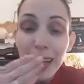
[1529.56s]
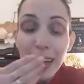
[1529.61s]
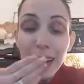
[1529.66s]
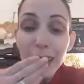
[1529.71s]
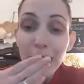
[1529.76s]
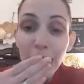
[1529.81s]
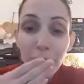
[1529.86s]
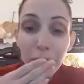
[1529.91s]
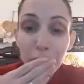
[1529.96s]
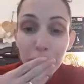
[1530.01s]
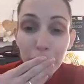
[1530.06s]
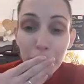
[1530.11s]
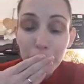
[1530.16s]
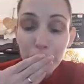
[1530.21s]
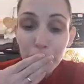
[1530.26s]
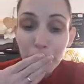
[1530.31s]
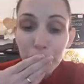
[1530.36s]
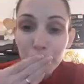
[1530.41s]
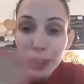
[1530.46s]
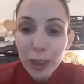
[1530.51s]
Love
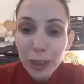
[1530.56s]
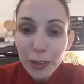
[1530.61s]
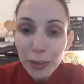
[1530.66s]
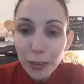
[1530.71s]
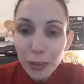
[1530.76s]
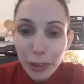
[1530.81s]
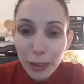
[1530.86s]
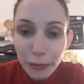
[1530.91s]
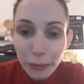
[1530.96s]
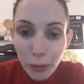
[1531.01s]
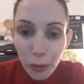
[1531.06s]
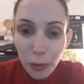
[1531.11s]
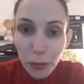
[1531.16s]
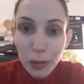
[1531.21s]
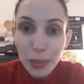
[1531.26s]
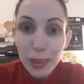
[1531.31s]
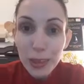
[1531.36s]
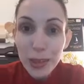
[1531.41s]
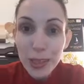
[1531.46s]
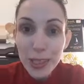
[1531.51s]
you. Looking
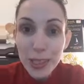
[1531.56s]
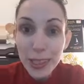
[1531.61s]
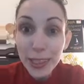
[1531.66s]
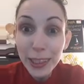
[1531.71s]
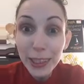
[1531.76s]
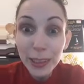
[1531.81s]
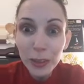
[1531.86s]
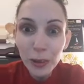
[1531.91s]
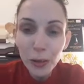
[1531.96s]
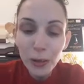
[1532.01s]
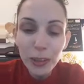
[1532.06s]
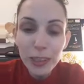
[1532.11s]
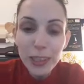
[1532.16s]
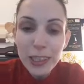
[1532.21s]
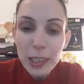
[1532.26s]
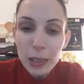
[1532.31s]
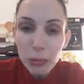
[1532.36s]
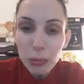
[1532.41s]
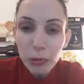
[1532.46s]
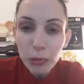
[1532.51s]
forward to see your
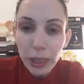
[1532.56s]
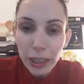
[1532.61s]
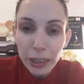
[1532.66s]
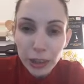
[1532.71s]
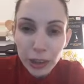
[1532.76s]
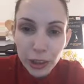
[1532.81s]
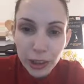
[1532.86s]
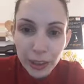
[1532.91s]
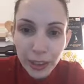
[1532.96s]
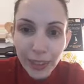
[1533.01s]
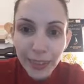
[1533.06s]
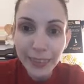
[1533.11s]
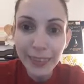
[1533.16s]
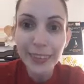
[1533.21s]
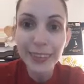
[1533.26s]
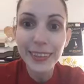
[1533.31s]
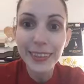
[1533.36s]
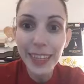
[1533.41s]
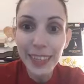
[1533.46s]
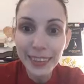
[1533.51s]
inspiration
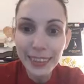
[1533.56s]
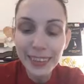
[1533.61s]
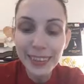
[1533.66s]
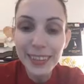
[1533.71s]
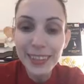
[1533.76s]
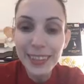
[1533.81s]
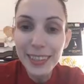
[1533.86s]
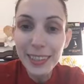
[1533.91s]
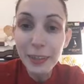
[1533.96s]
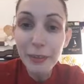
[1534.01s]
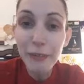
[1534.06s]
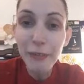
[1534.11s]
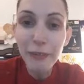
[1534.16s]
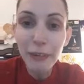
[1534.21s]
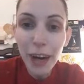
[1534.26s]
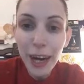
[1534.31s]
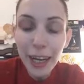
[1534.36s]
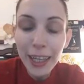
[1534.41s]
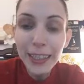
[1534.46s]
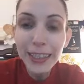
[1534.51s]
and get this
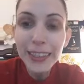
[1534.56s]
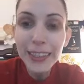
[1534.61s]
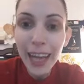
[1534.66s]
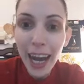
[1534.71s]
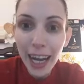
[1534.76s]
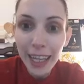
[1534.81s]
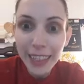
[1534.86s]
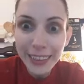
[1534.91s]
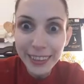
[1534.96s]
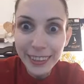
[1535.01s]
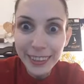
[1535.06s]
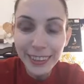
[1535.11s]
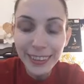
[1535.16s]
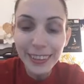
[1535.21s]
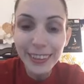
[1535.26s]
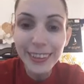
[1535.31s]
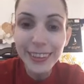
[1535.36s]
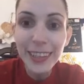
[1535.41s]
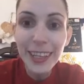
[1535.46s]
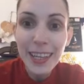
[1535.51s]
divine
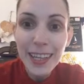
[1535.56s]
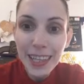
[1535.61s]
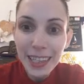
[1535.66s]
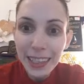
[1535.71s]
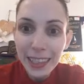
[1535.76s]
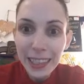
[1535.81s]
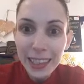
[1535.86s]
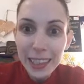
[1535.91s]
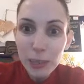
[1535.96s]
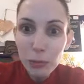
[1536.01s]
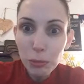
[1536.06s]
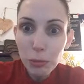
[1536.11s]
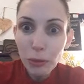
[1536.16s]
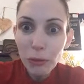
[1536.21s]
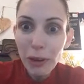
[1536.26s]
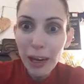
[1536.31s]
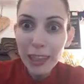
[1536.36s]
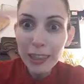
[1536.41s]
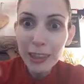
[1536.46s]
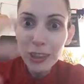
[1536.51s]
guidance.
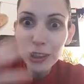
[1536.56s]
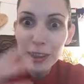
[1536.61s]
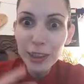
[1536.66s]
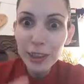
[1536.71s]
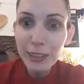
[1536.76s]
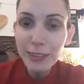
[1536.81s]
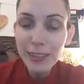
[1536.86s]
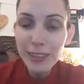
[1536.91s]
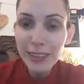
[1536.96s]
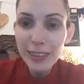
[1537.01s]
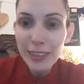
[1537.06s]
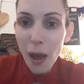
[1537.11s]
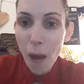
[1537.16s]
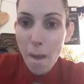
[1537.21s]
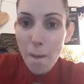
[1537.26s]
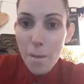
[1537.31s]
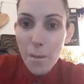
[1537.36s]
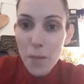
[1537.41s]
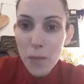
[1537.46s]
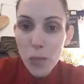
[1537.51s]
Inspirations,
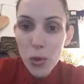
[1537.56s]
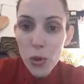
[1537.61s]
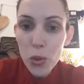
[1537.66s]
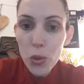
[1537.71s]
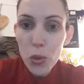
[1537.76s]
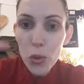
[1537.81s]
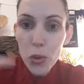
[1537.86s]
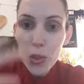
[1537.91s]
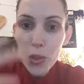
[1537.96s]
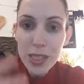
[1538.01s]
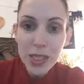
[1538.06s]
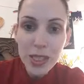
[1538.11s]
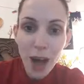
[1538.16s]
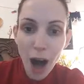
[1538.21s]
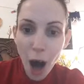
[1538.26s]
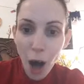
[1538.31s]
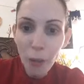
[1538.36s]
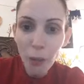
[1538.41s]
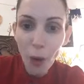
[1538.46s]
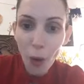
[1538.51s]
moves,
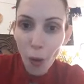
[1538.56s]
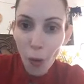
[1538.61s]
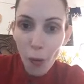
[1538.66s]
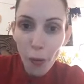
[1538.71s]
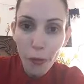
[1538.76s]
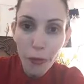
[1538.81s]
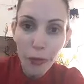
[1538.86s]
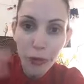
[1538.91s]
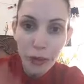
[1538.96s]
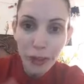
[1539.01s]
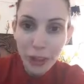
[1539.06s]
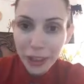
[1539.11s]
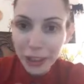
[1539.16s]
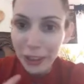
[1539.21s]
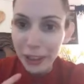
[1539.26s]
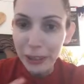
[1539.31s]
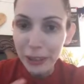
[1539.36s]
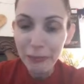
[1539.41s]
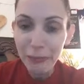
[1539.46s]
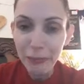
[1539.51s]
come over
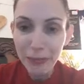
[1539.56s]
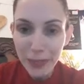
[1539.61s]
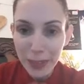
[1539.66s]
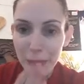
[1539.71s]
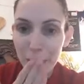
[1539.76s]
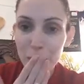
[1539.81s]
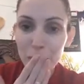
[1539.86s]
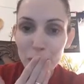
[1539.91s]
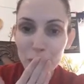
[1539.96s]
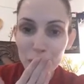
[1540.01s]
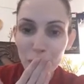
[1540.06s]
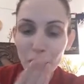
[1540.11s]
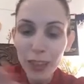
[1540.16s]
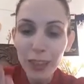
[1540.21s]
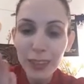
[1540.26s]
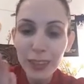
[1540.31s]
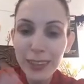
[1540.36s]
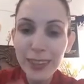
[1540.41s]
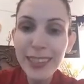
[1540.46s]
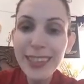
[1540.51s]
here.
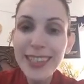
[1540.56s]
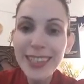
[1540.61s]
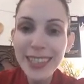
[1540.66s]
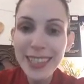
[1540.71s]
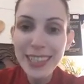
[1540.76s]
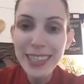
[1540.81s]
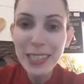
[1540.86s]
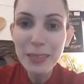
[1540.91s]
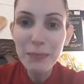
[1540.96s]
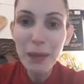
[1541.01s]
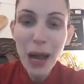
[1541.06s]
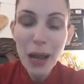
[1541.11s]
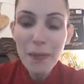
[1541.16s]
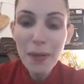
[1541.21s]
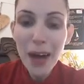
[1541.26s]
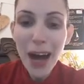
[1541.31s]
Kisses. Bye